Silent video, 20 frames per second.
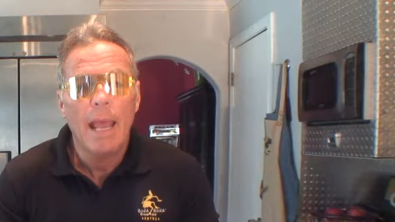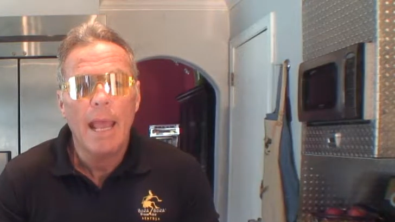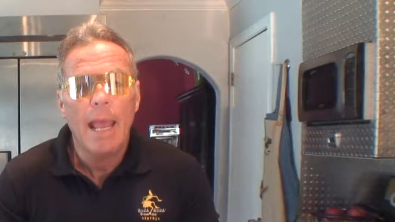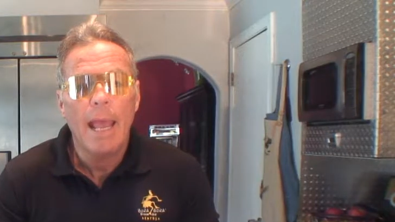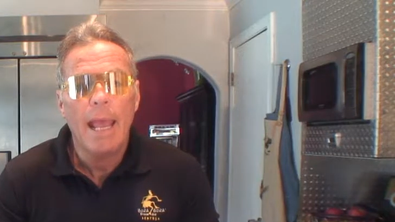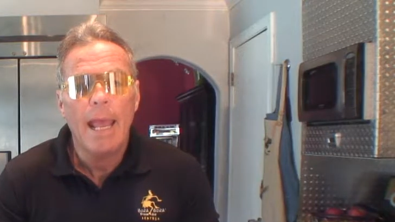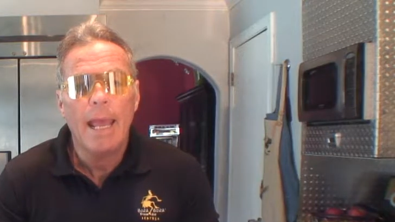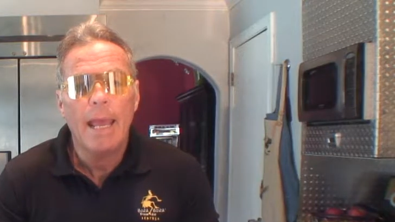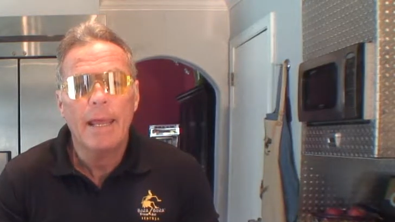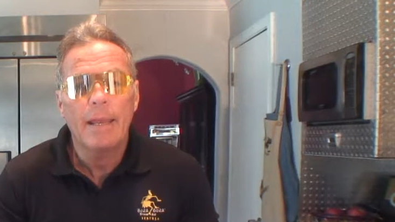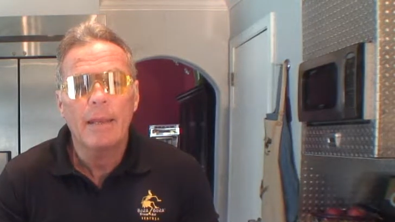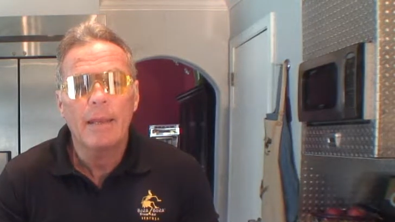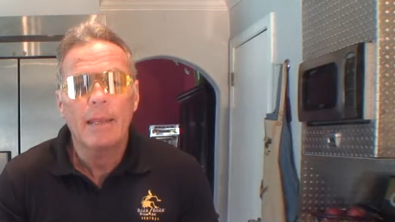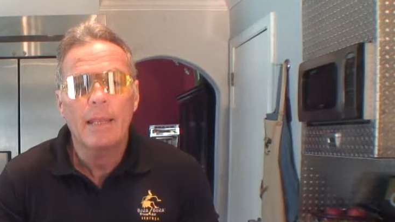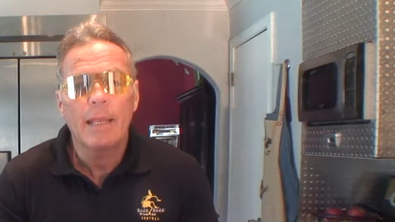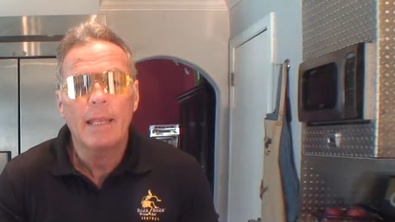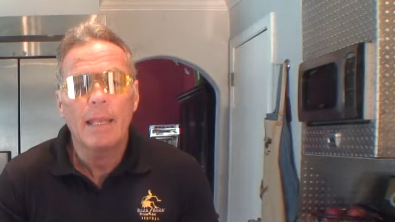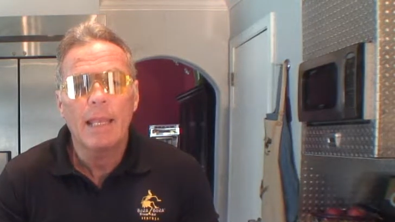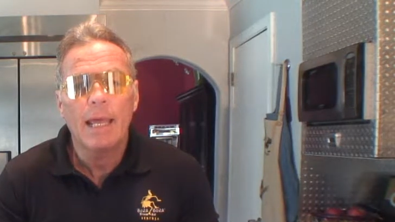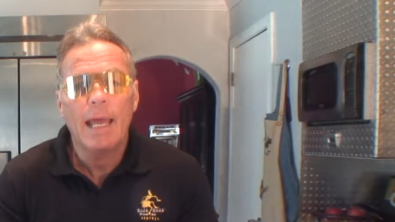At
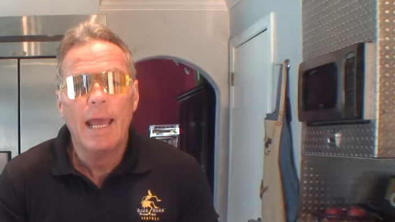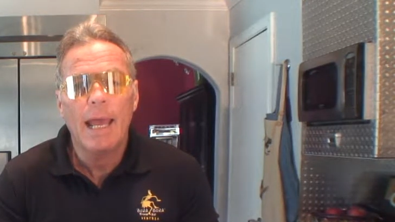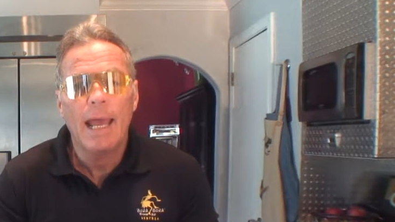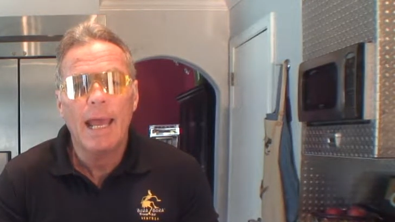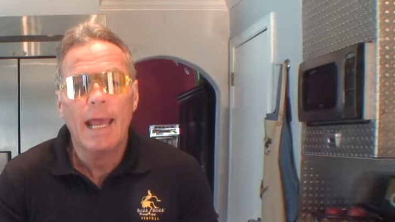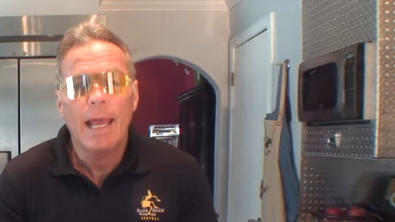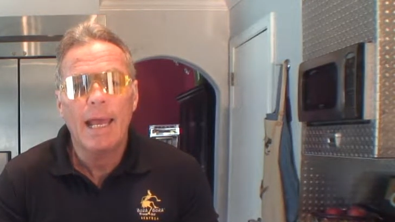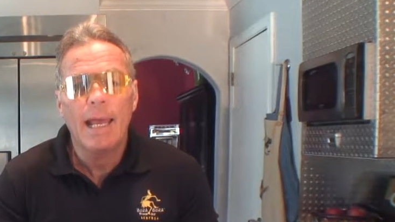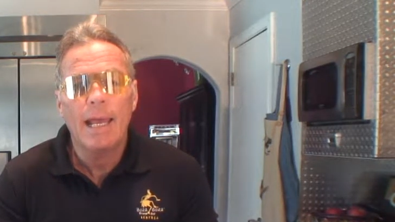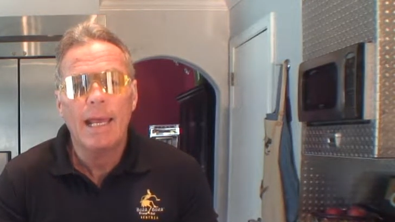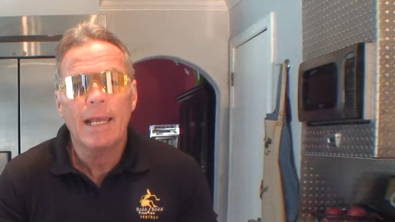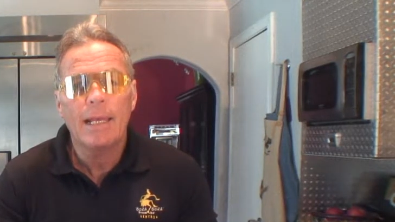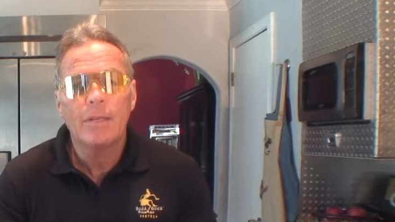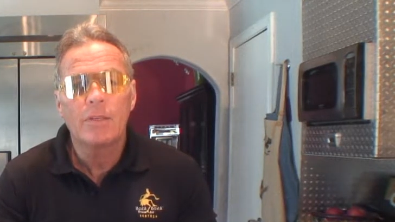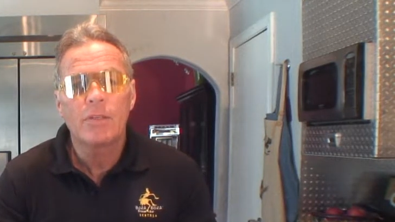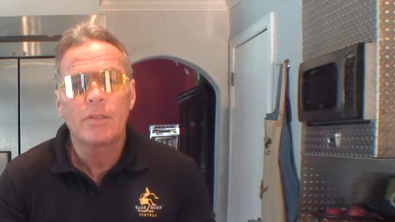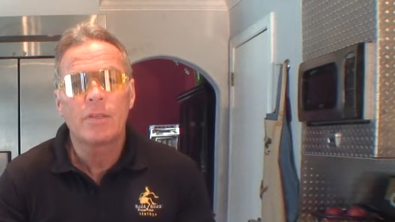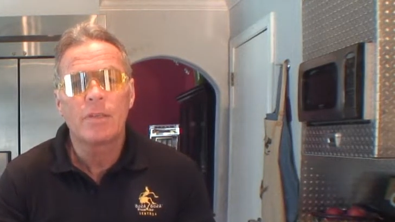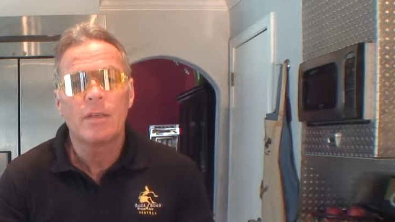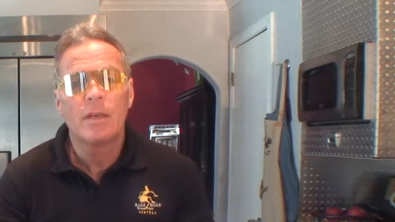
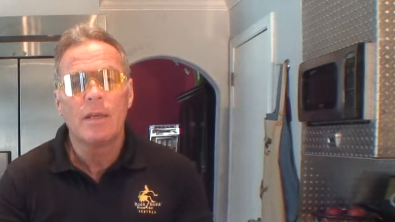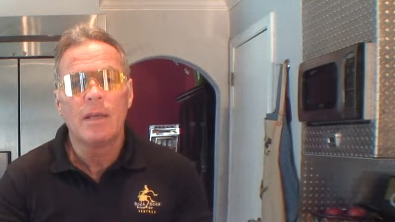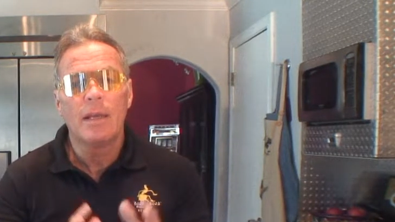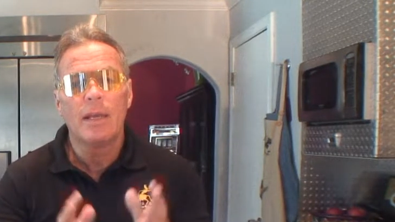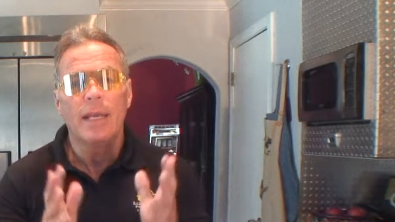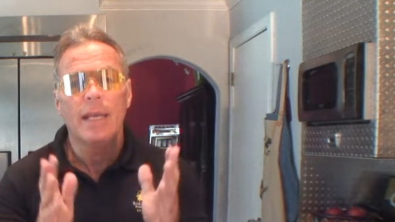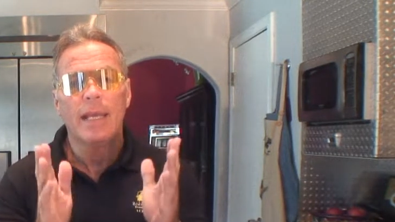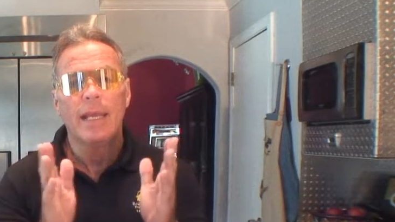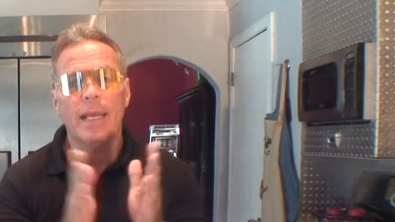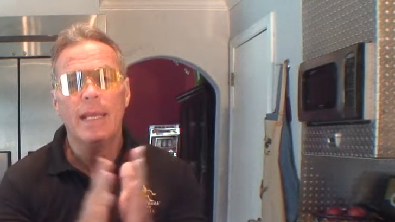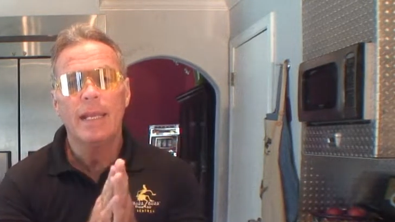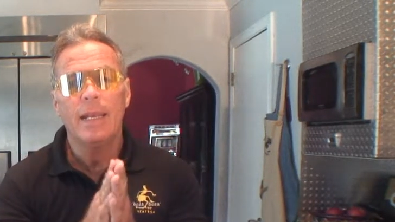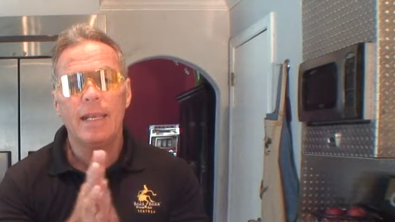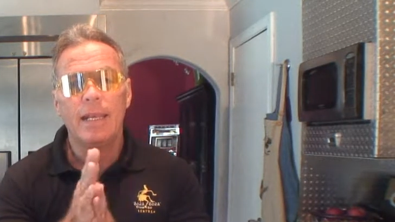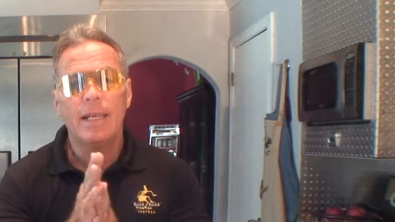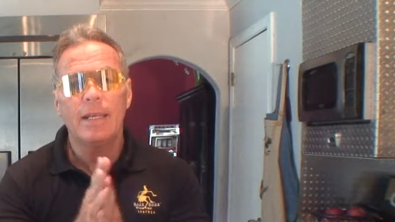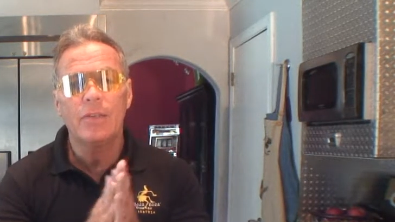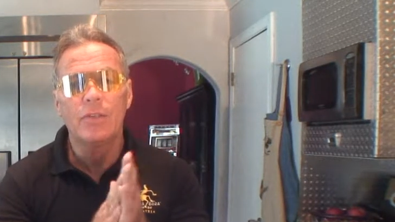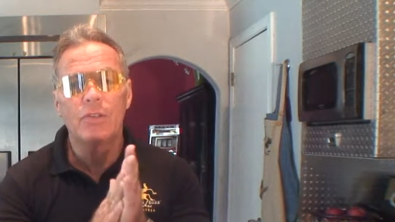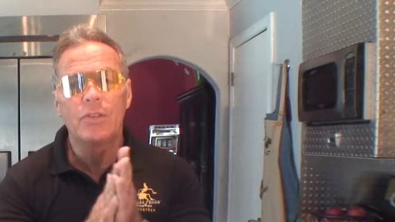last, it
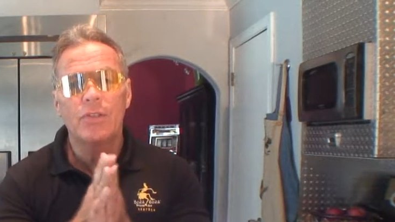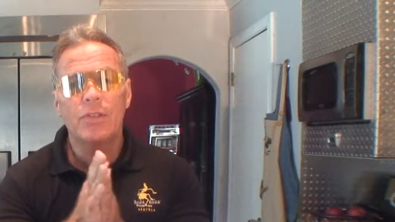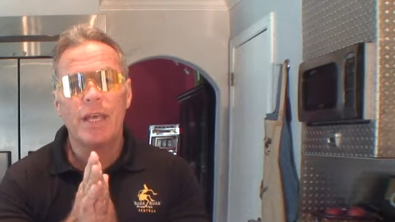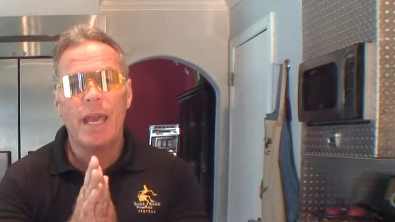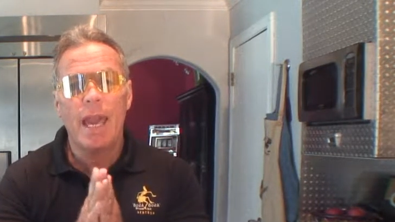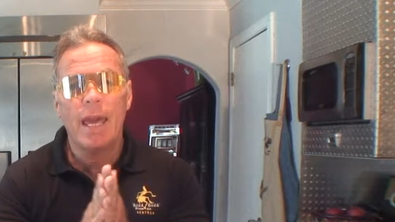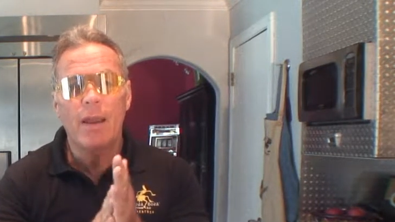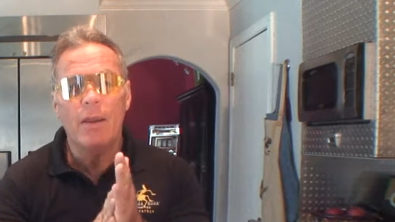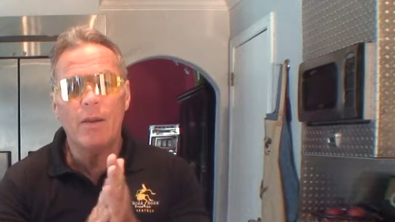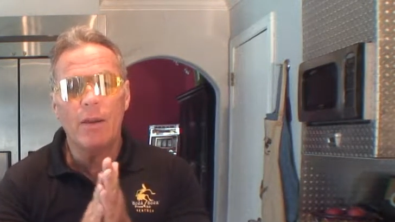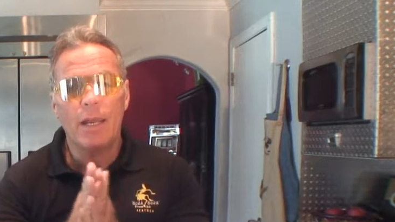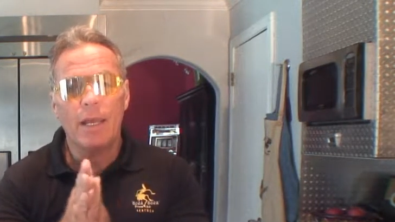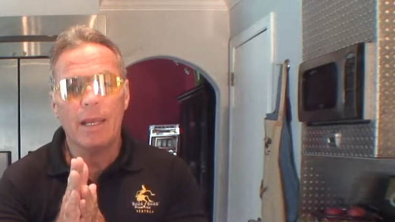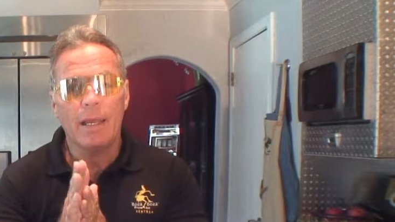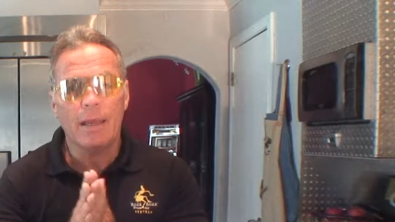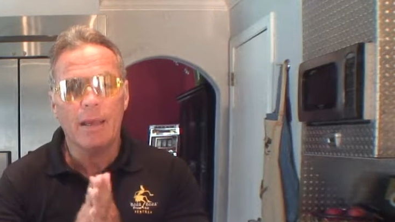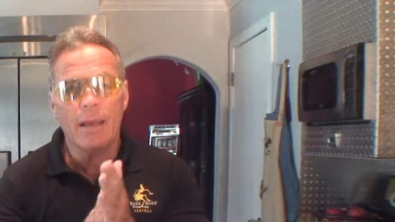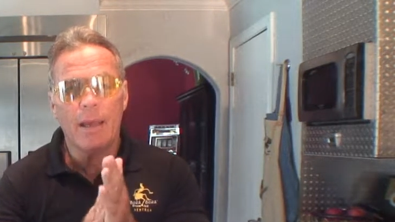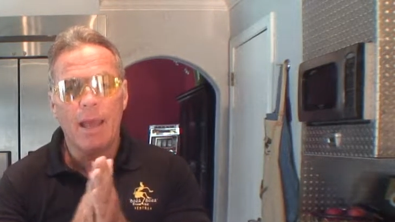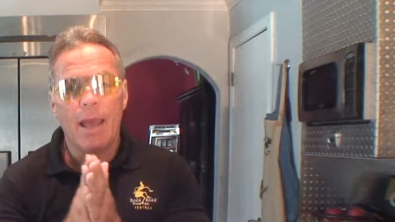is Saturday,